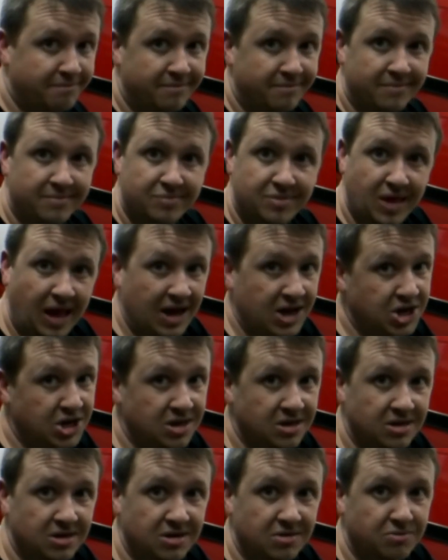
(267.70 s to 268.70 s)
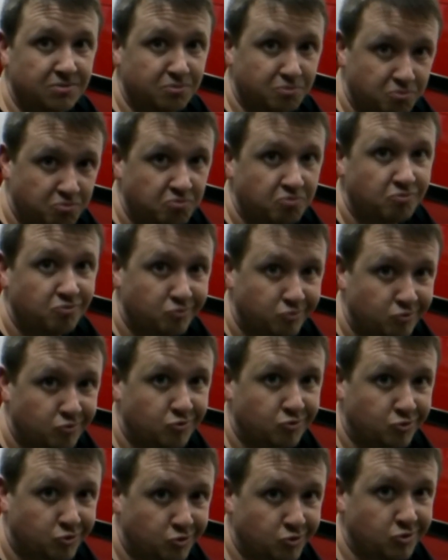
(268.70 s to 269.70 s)
it's actually looking
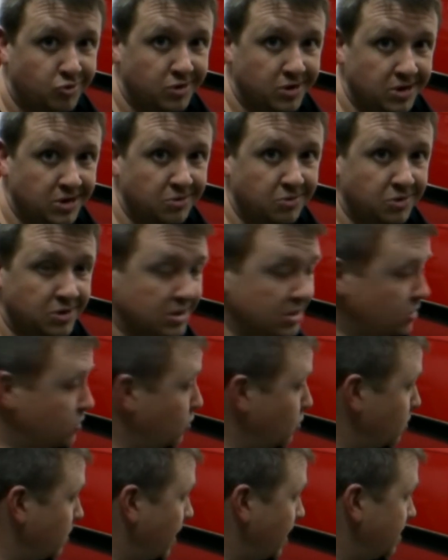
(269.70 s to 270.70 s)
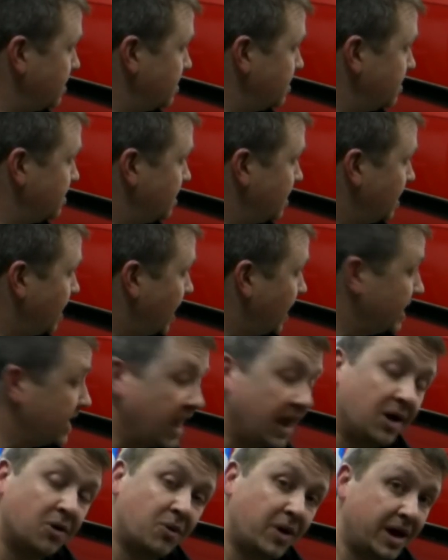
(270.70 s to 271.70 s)
really, really cool, guys. I
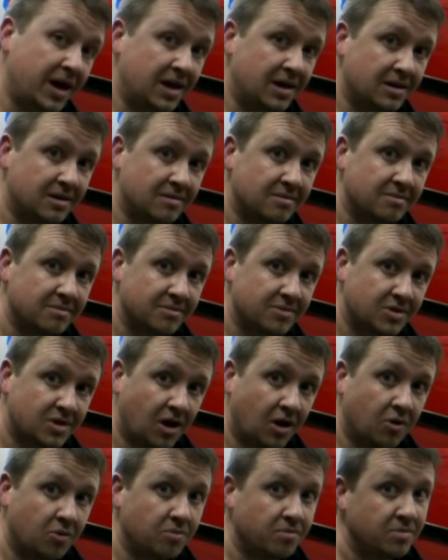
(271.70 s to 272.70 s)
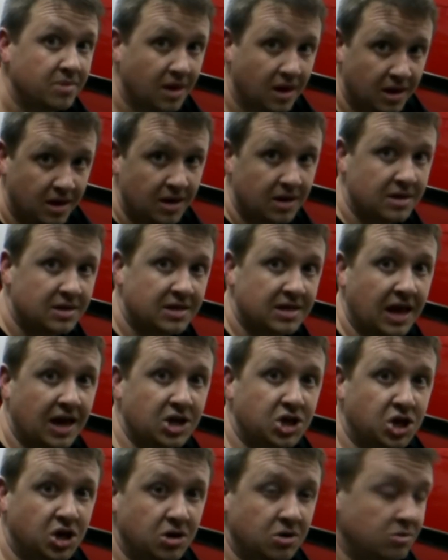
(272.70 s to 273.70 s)
can't wait. So stay
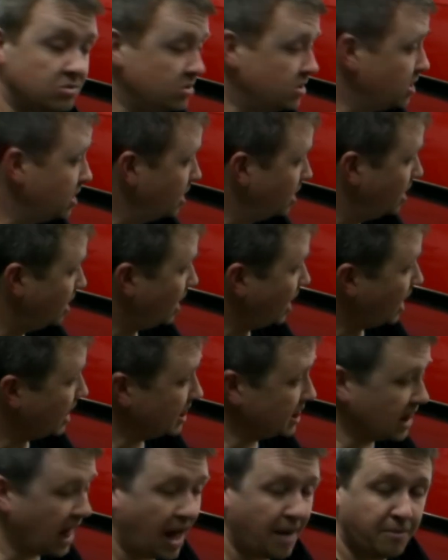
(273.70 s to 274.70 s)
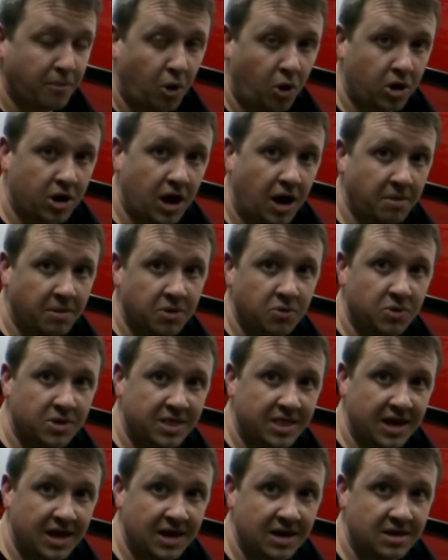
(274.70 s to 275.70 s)
tuned. A lot more coming with
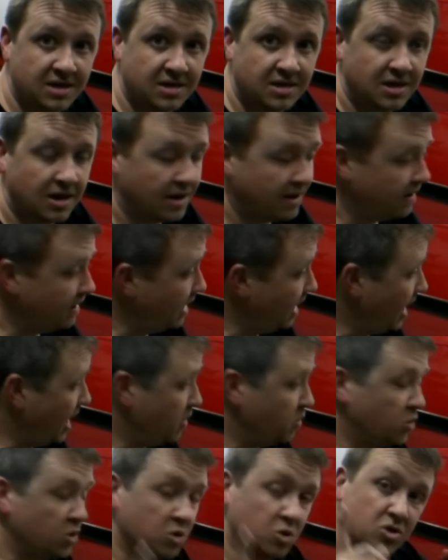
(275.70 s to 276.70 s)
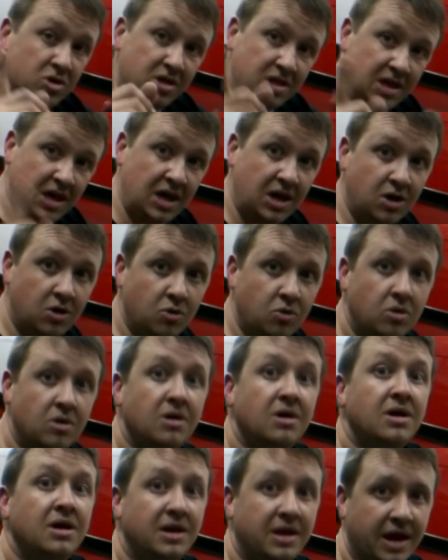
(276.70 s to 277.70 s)
this, and we'll see you
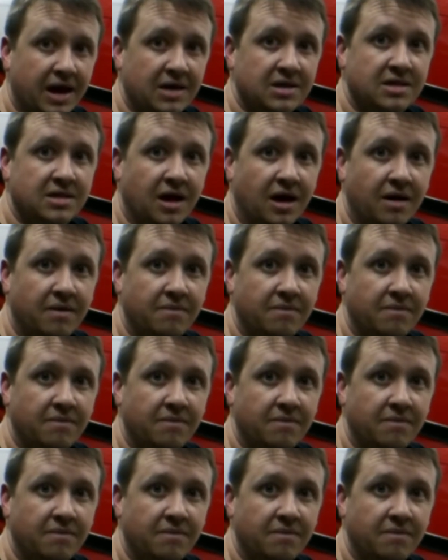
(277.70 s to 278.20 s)
next time.